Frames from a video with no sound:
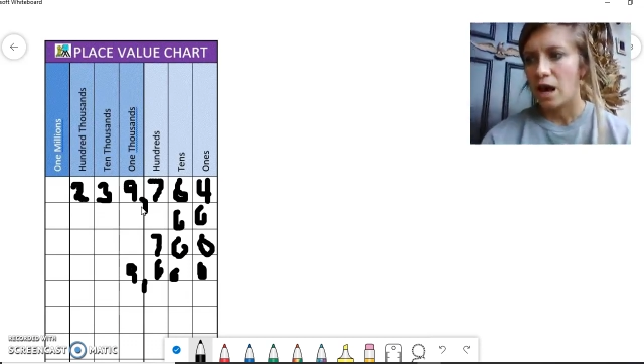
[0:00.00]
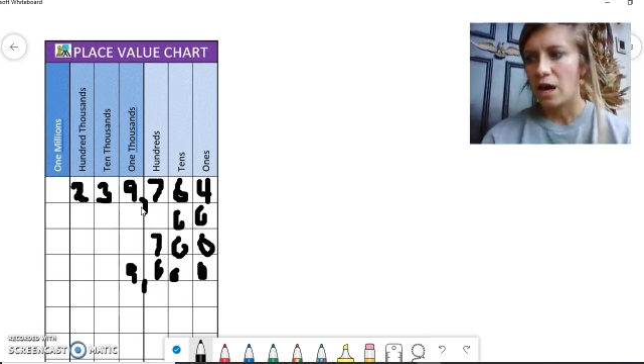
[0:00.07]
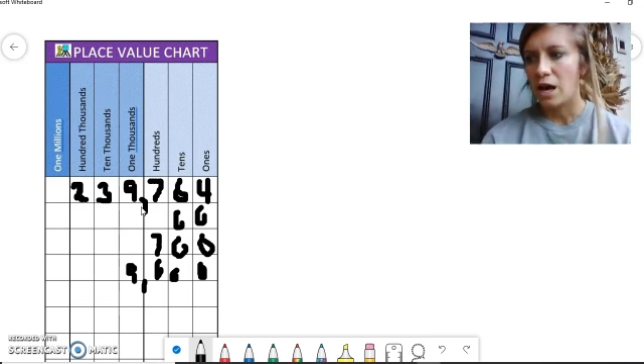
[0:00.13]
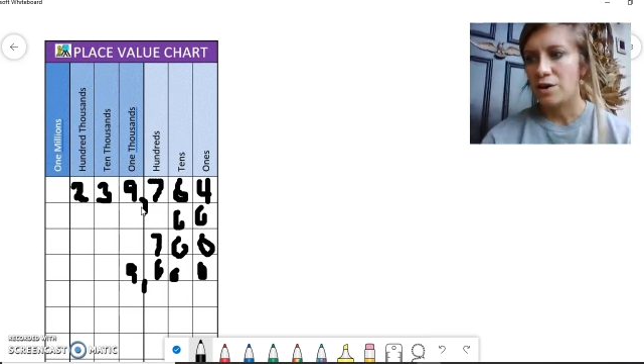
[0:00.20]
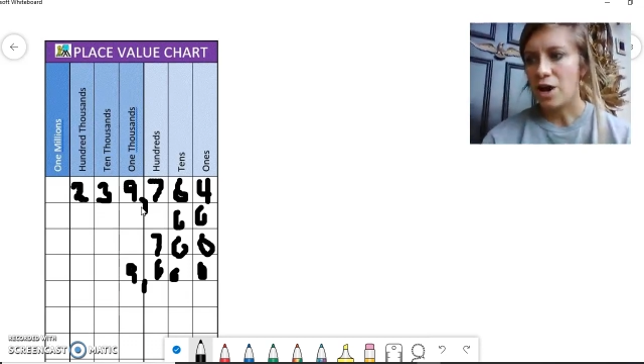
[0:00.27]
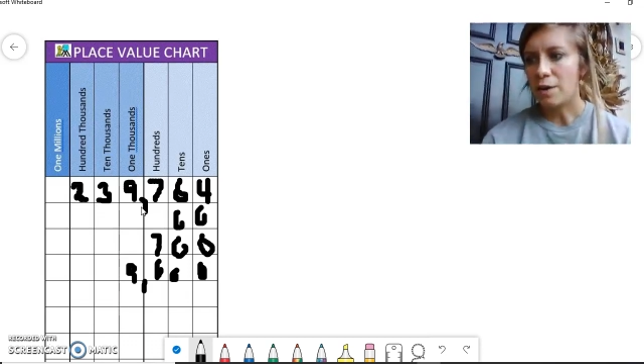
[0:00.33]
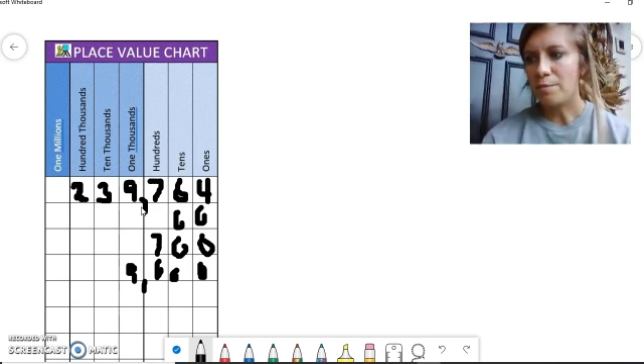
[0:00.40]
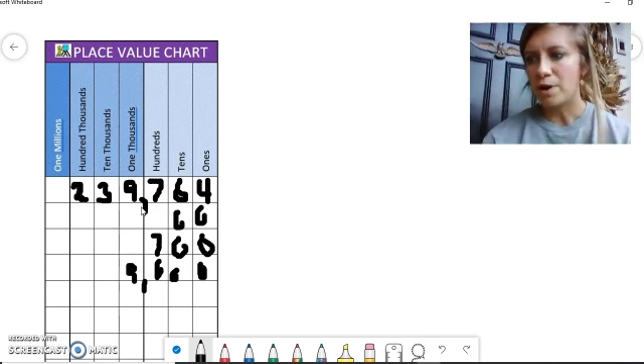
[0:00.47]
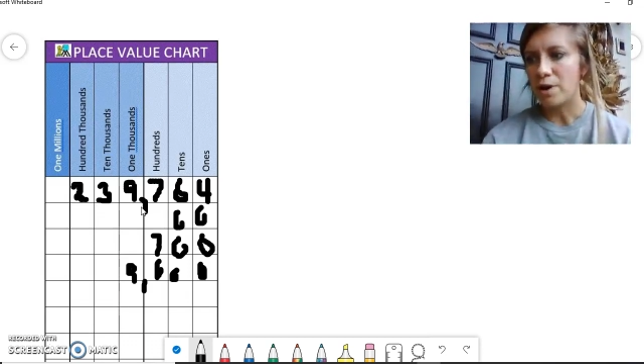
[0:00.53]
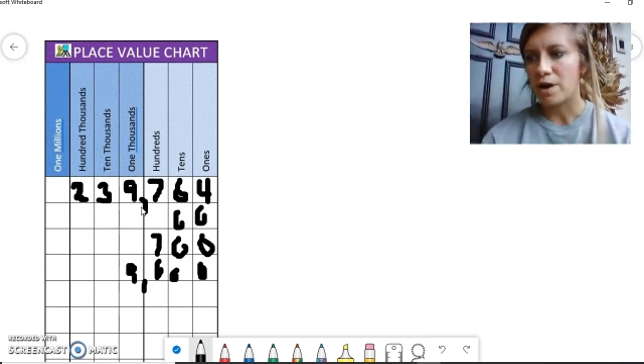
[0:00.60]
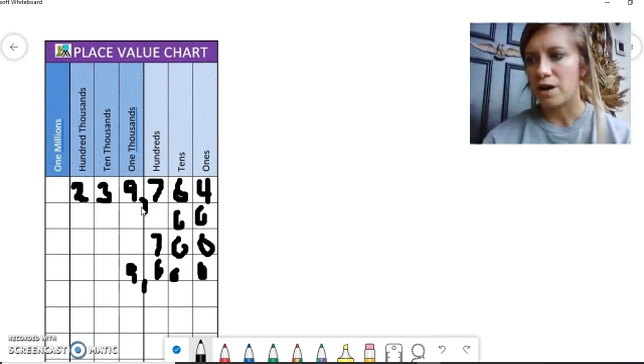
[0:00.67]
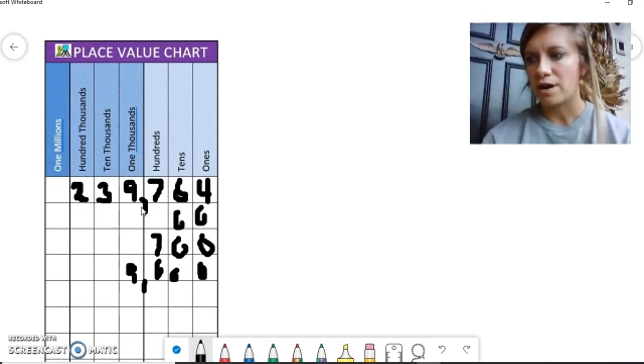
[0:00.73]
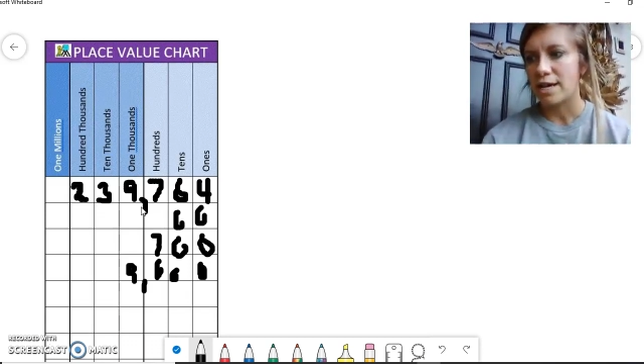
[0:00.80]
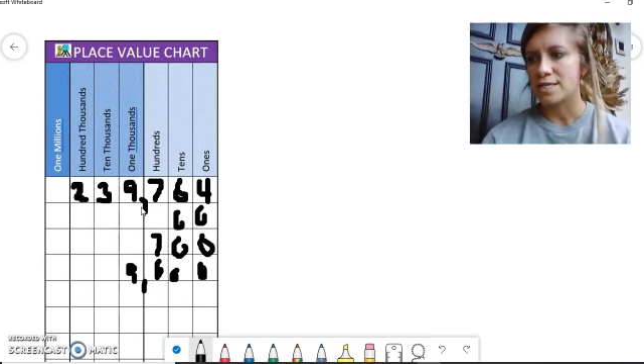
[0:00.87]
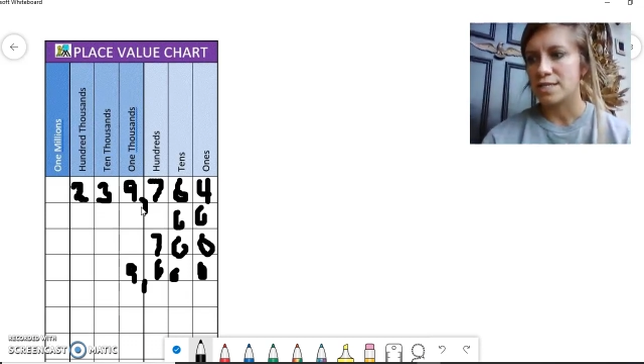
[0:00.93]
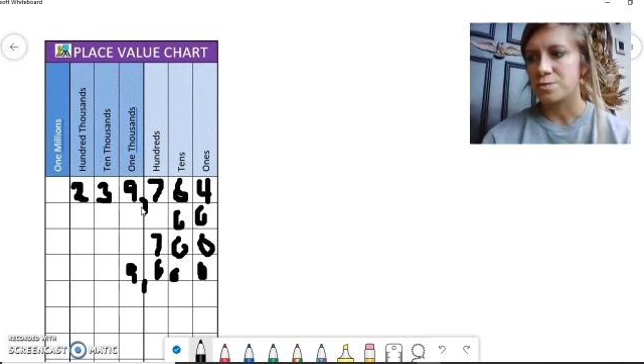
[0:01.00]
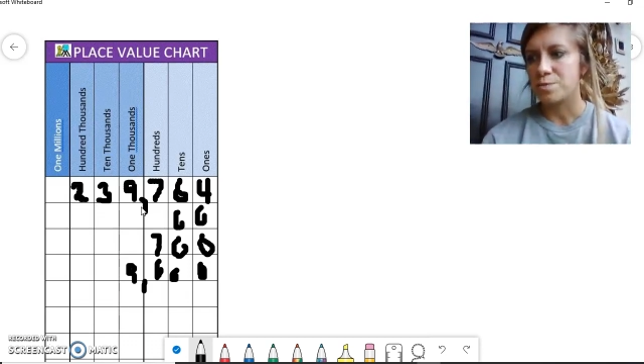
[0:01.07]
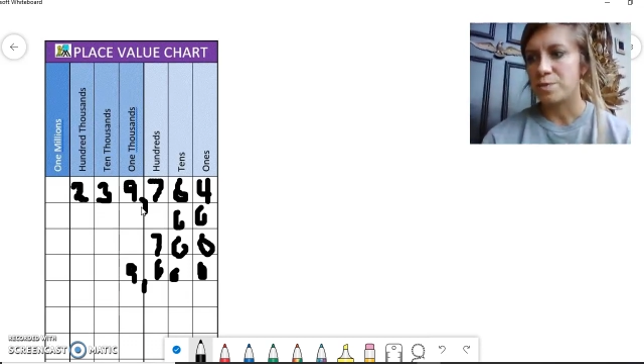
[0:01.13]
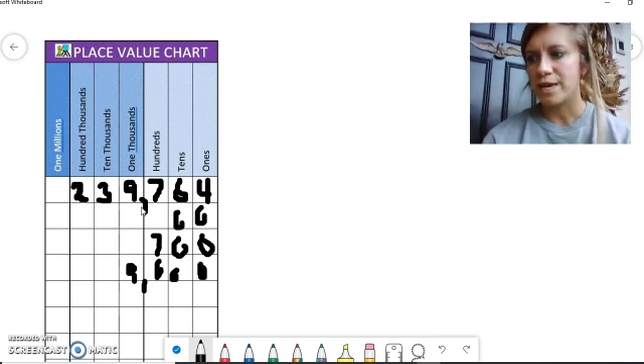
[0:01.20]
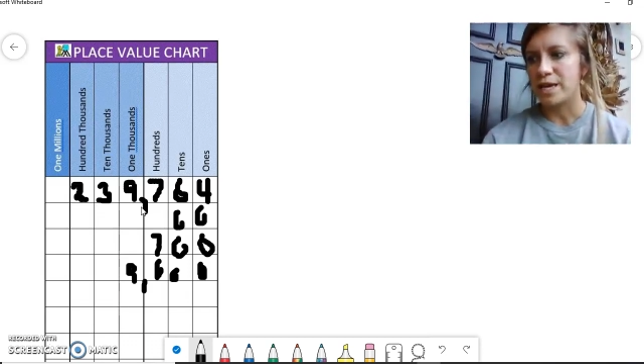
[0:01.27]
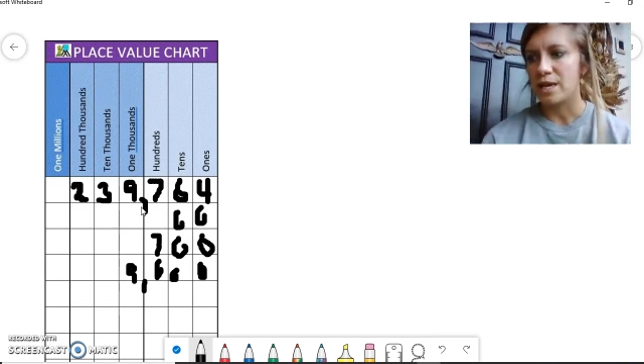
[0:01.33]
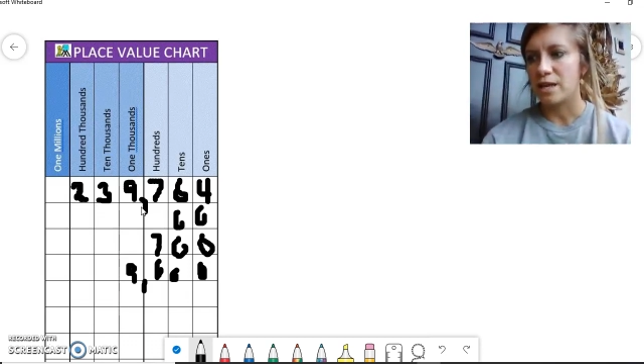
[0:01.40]
a number is
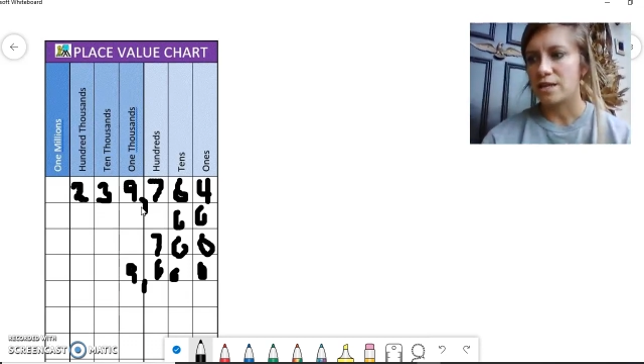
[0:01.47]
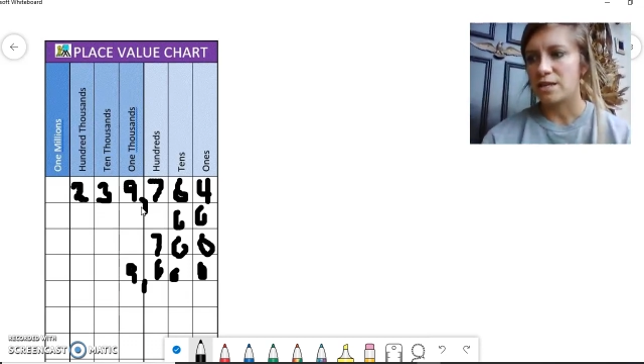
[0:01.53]
written,